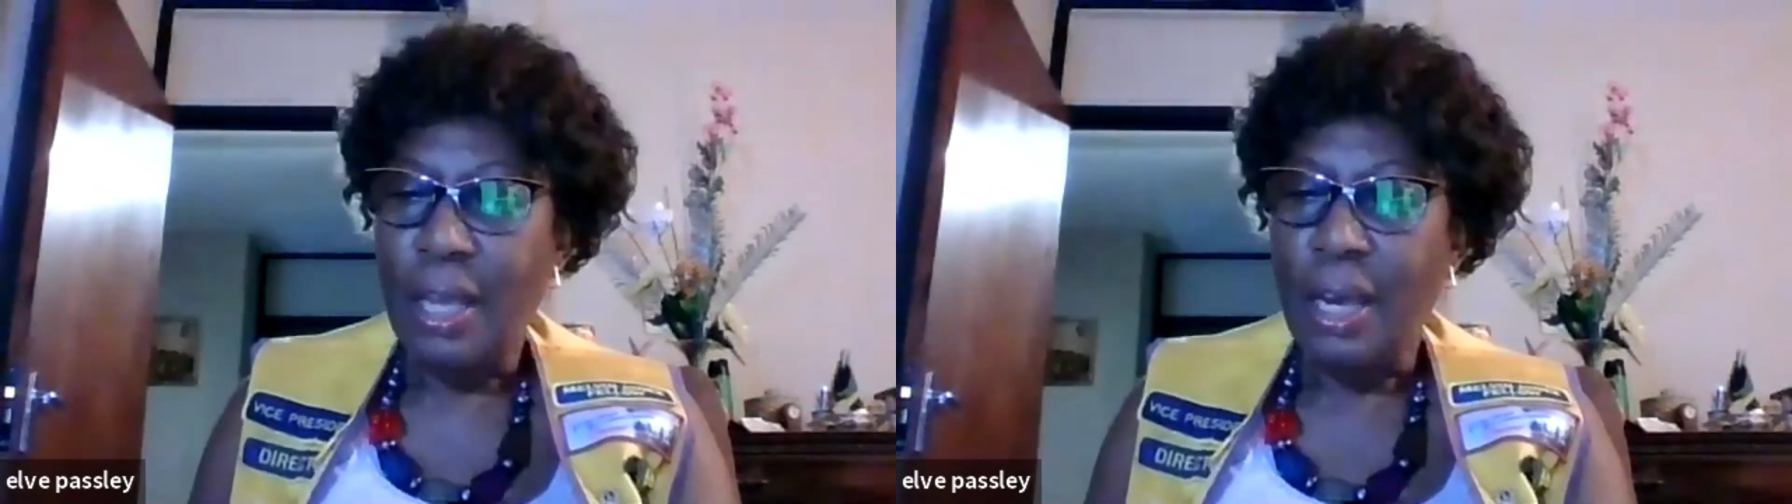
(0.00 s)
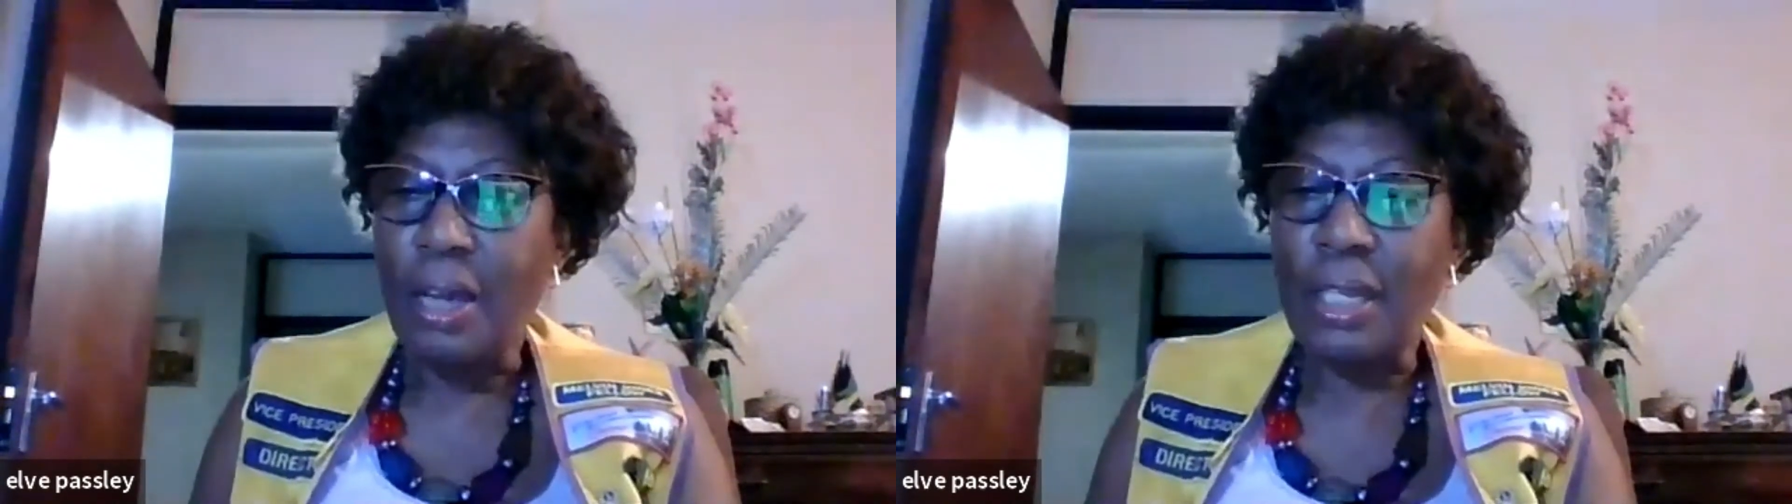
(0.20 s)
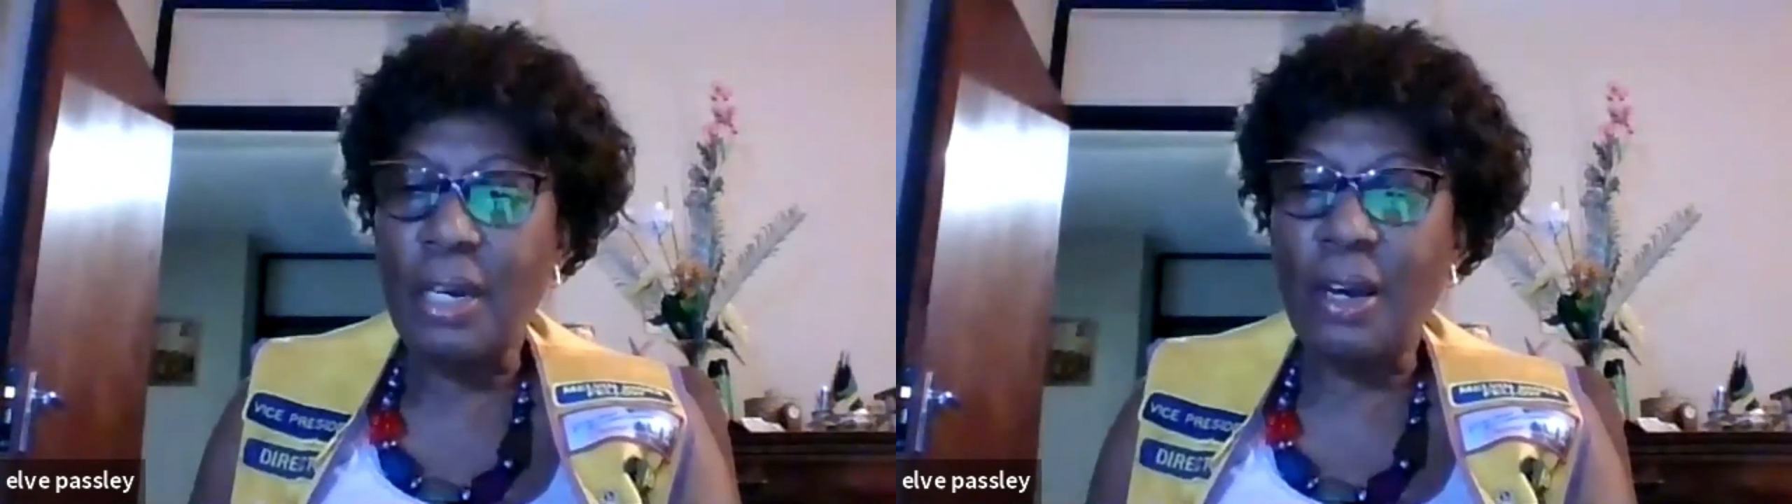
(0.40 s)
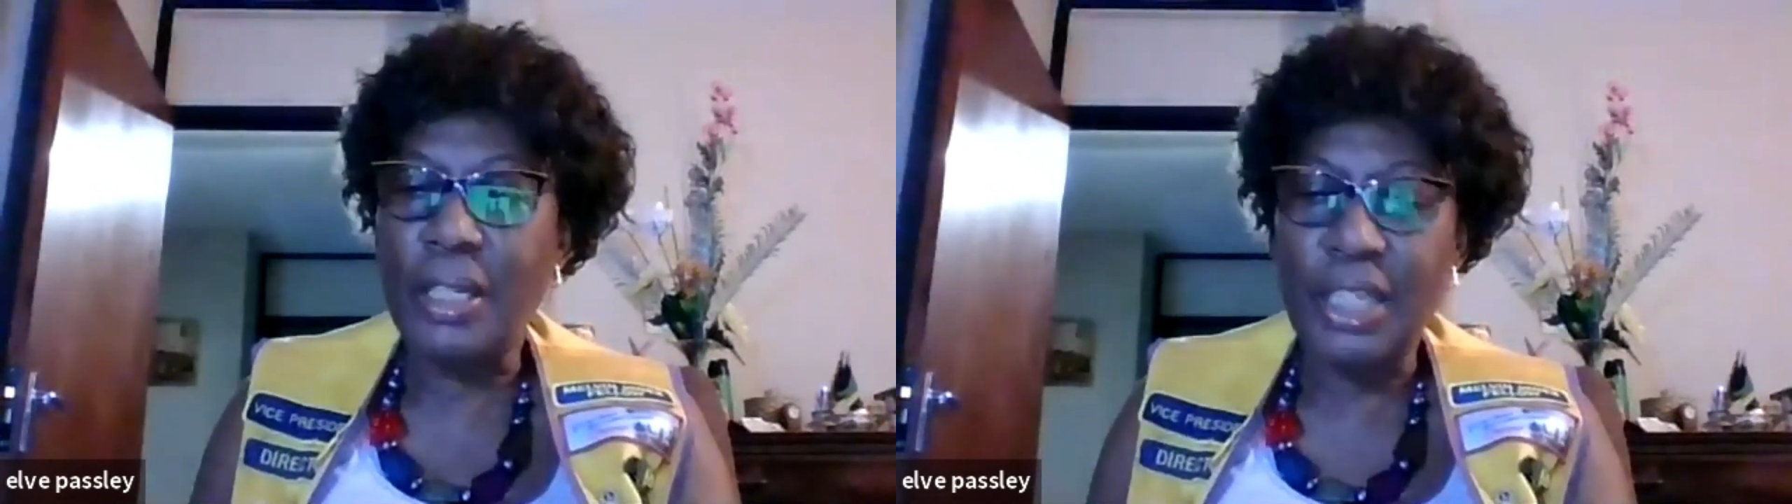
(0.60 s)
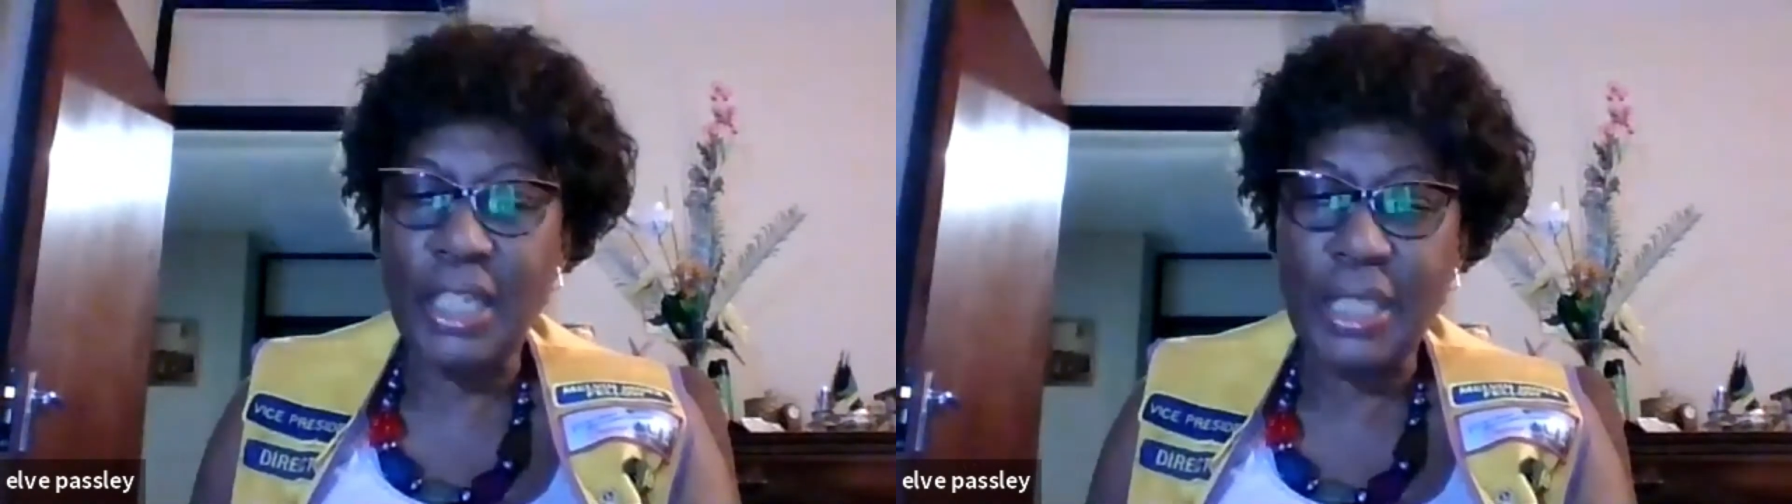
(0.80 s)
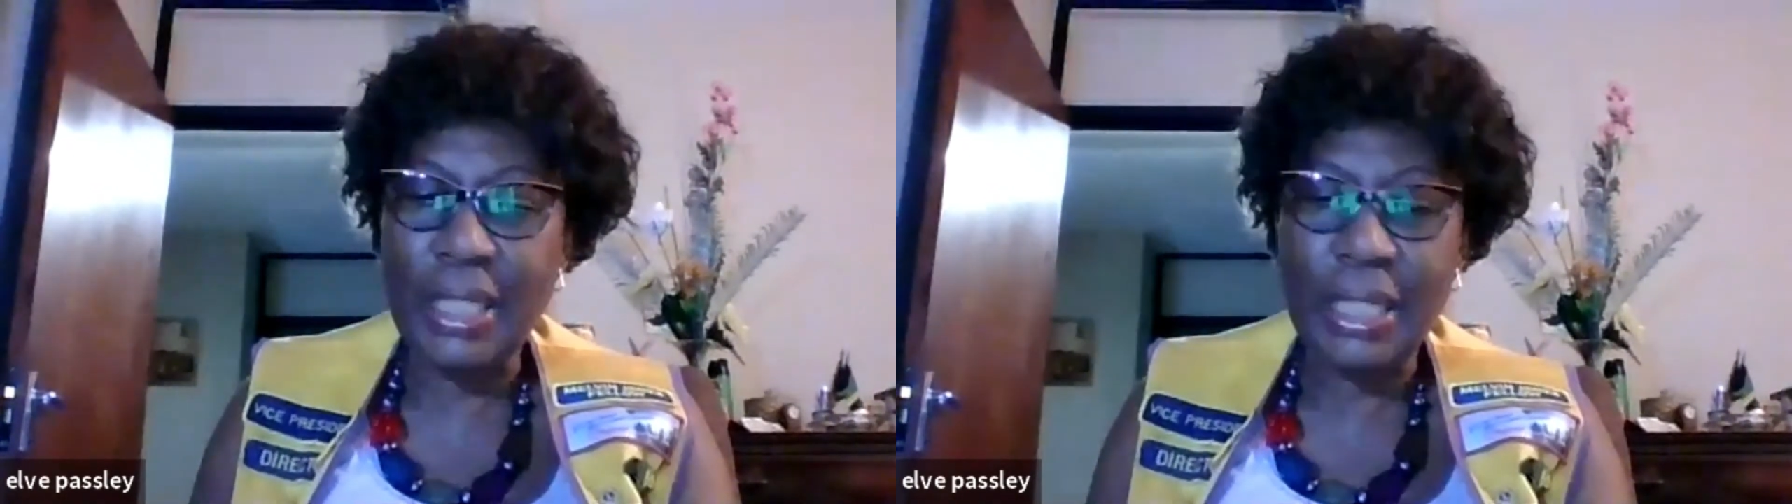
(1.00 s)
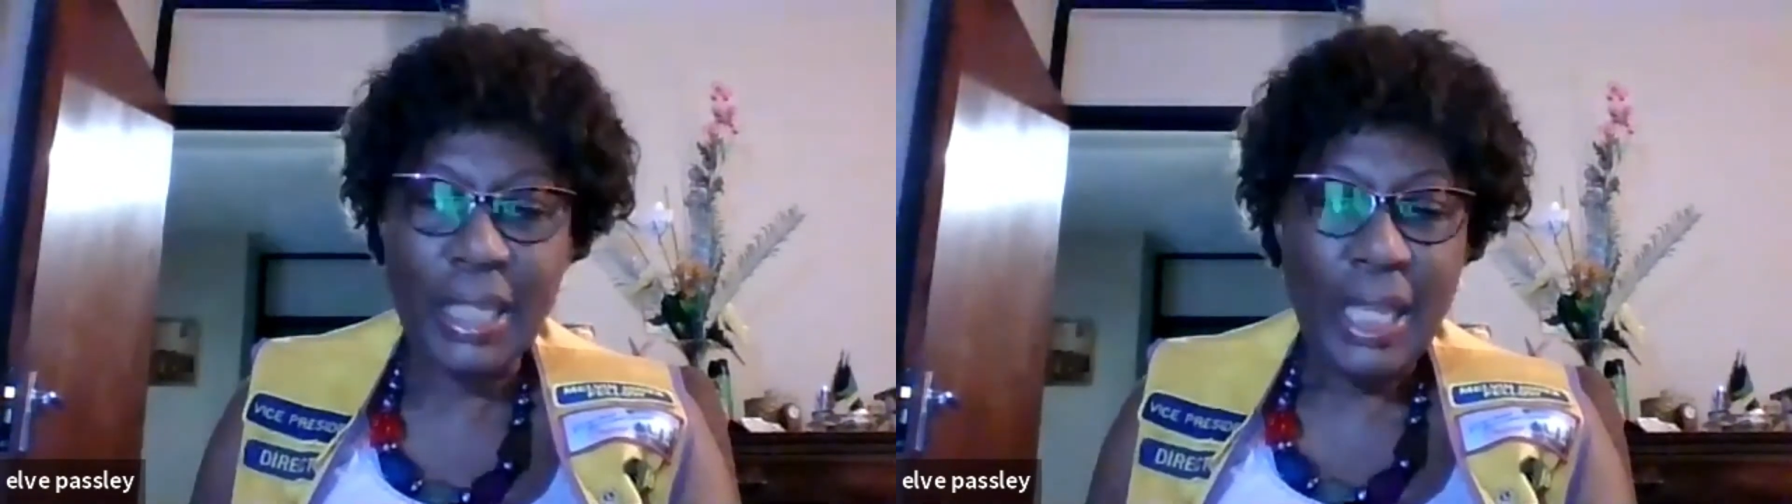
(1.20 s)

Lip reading: oncologist